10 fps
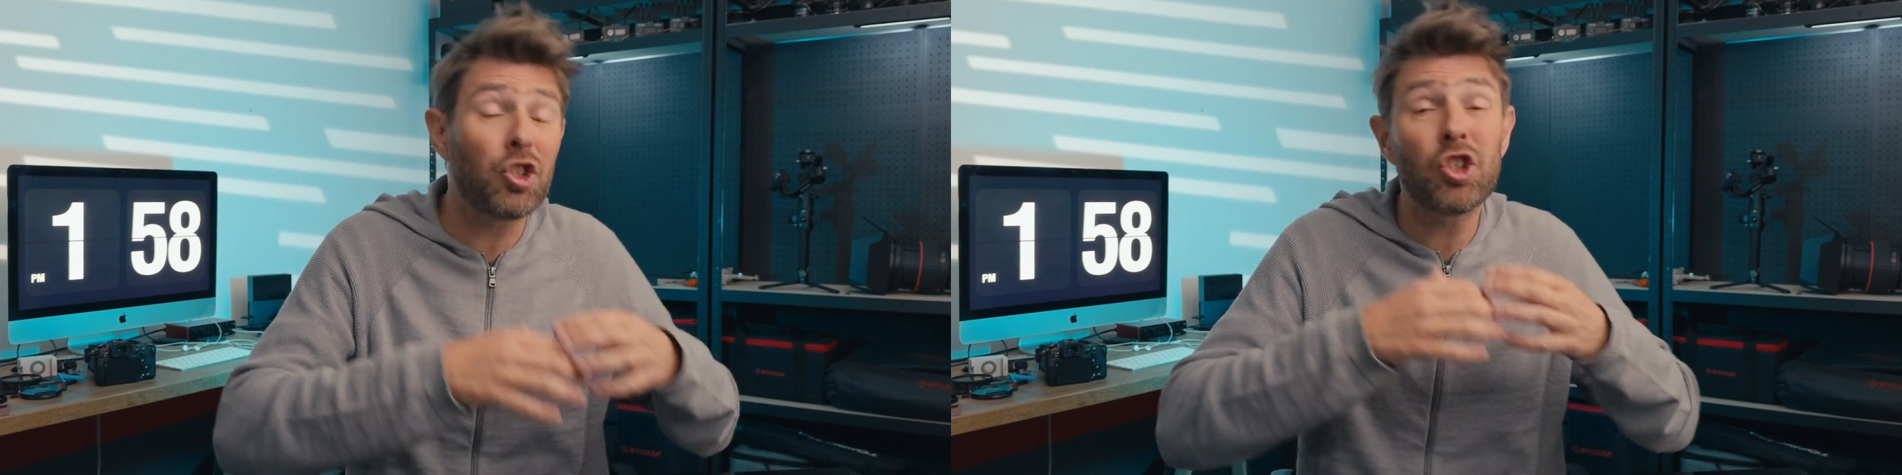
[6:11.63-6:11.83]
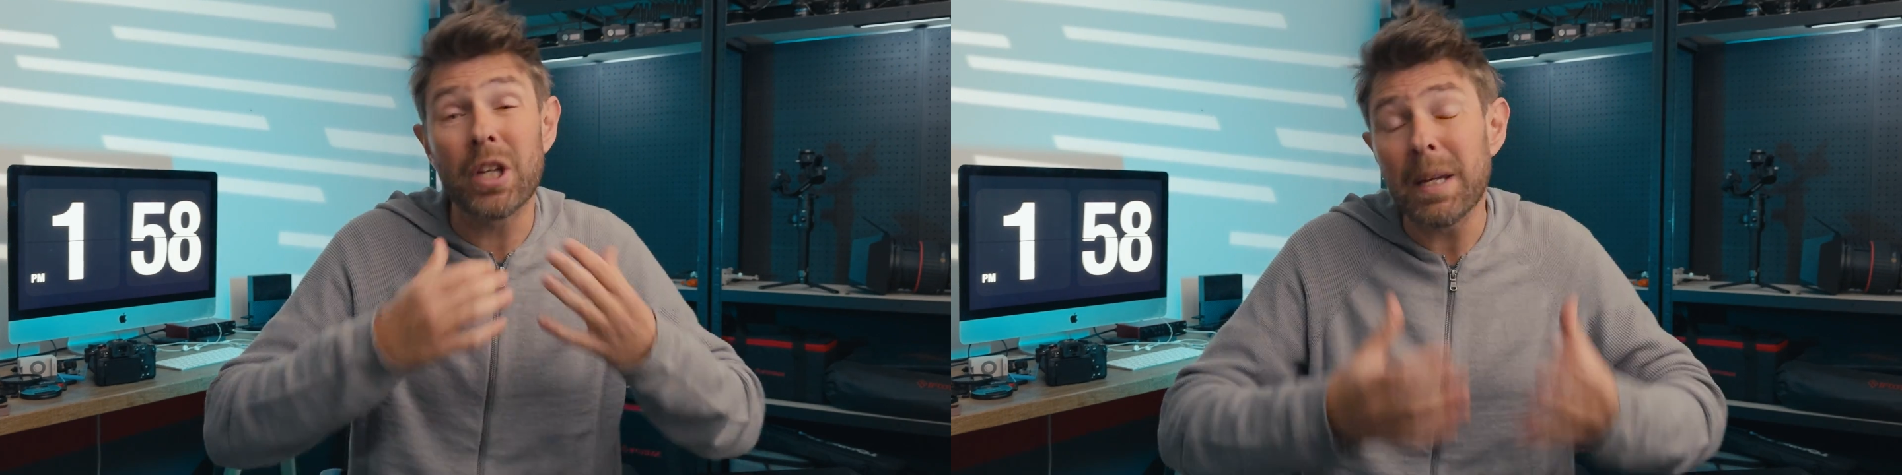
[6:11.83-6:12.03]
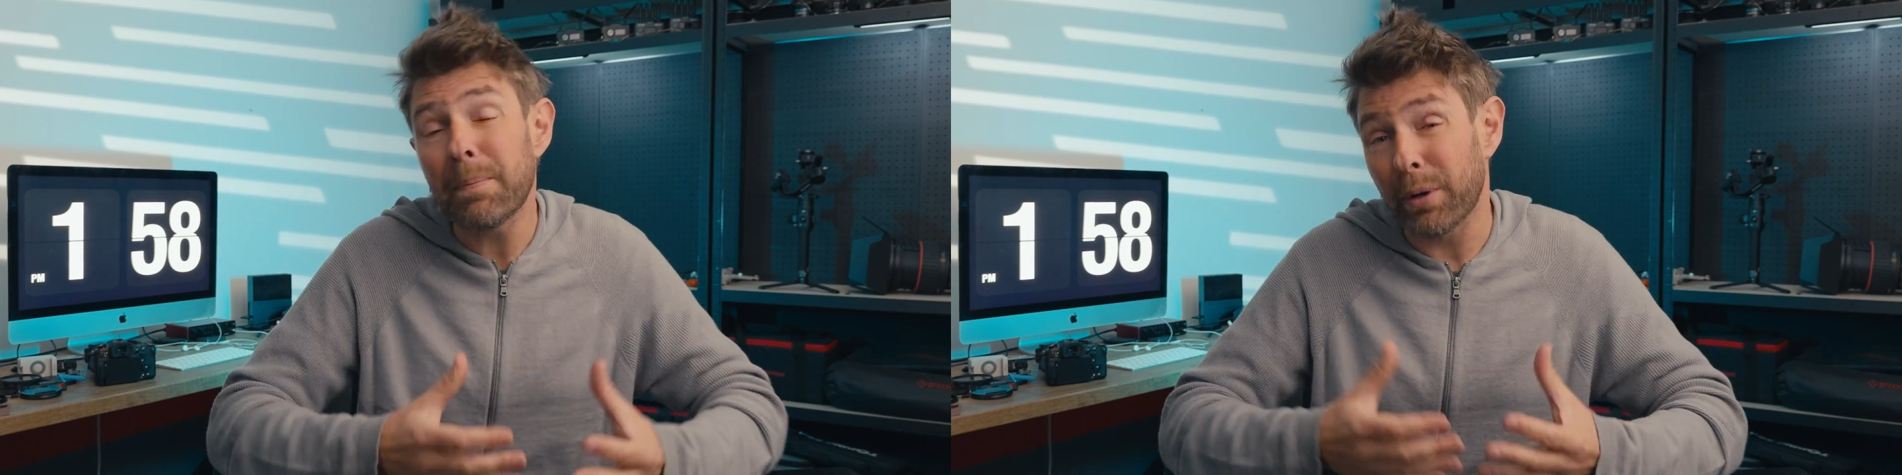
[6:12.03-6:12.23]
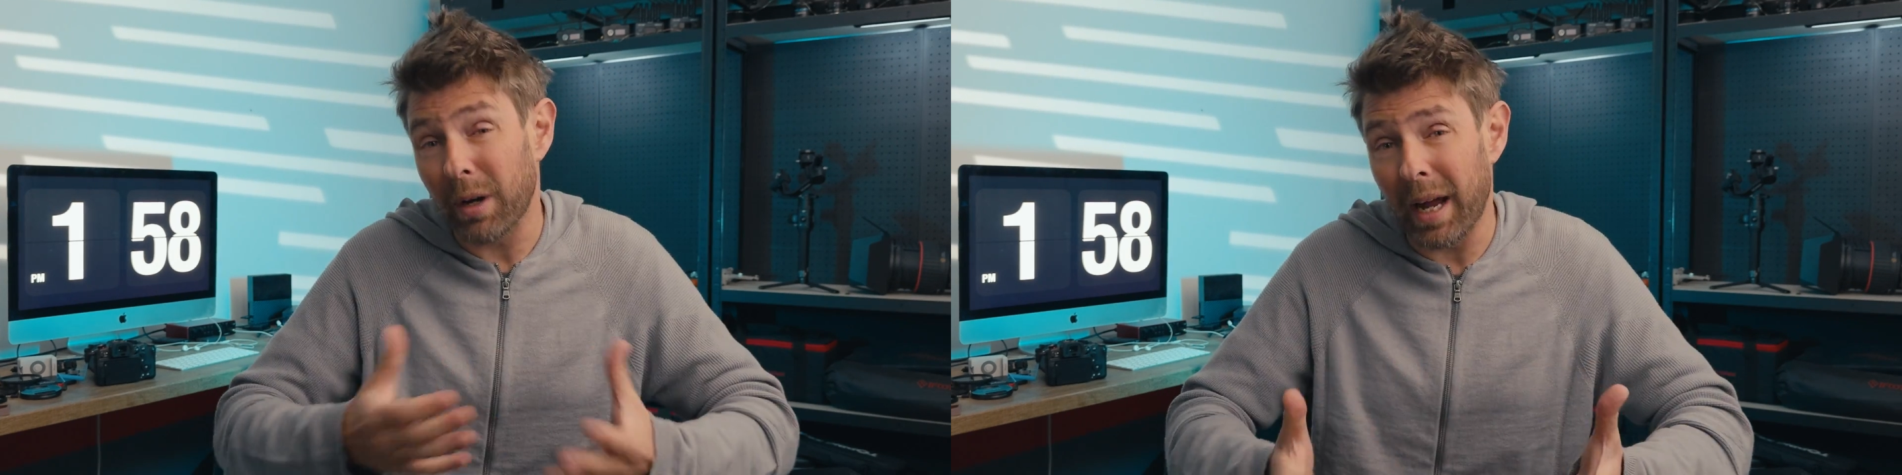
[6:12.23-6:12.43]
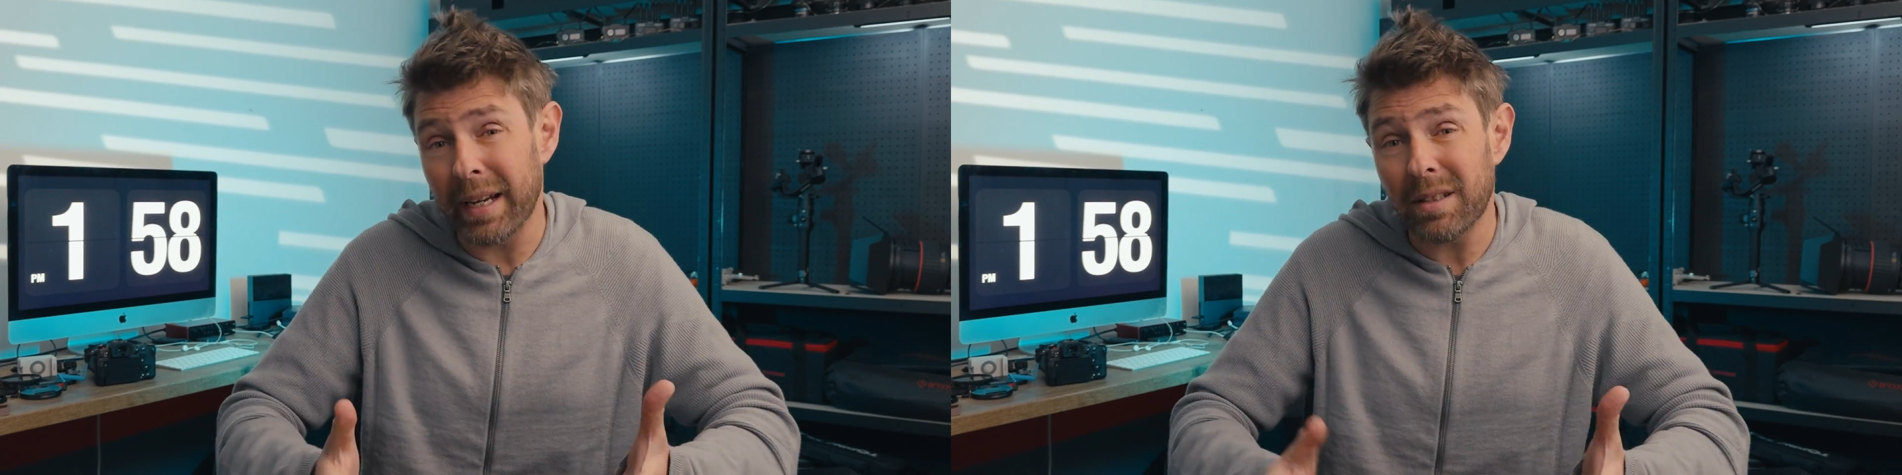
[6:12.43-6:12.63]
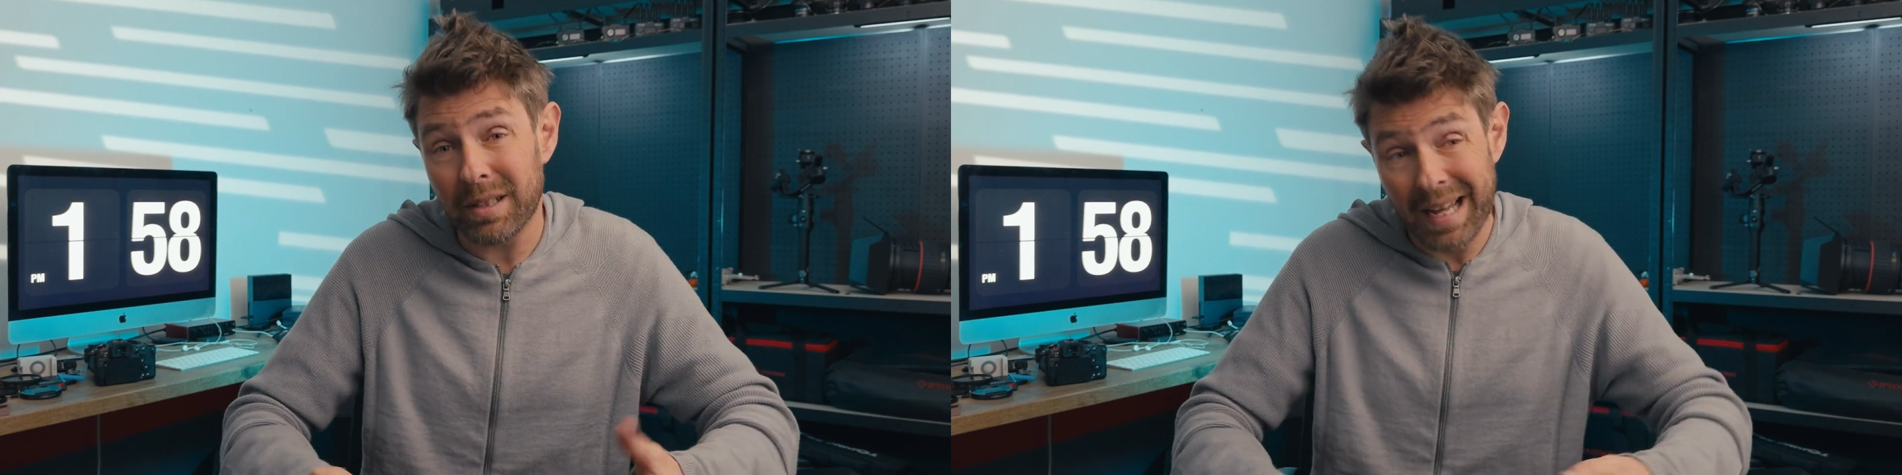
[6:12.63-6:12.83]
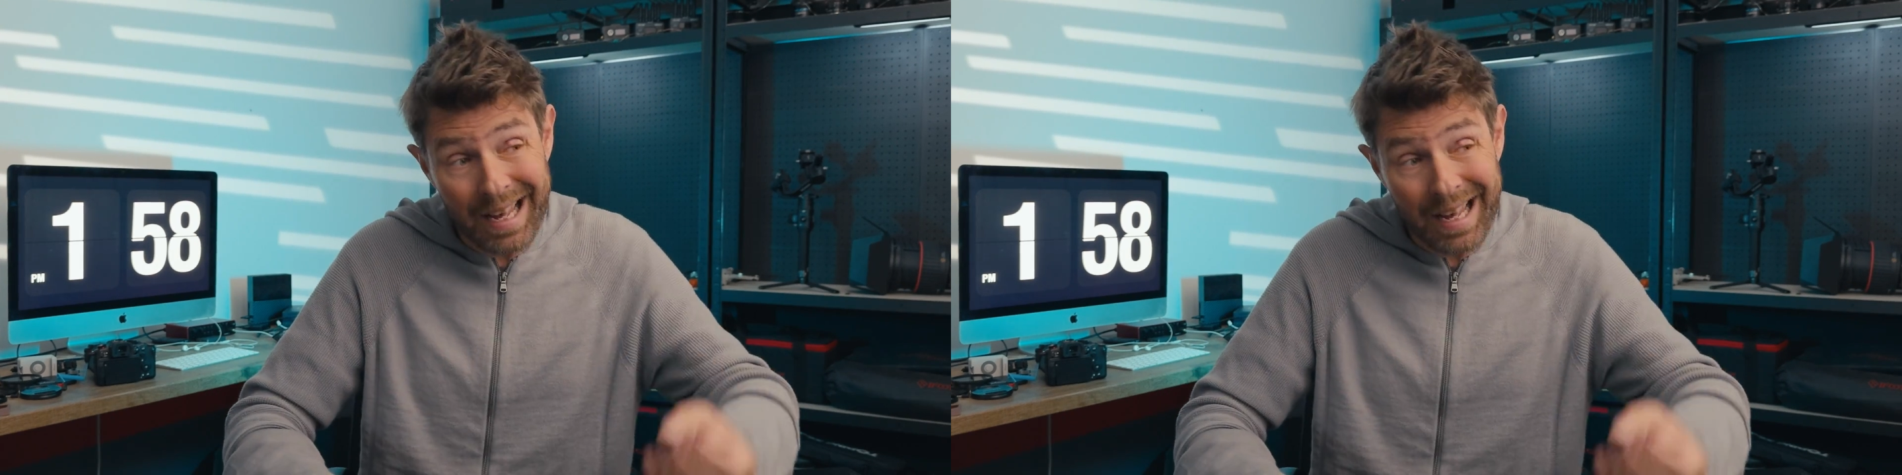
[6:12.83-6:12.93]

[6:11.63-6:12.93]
cheaper light,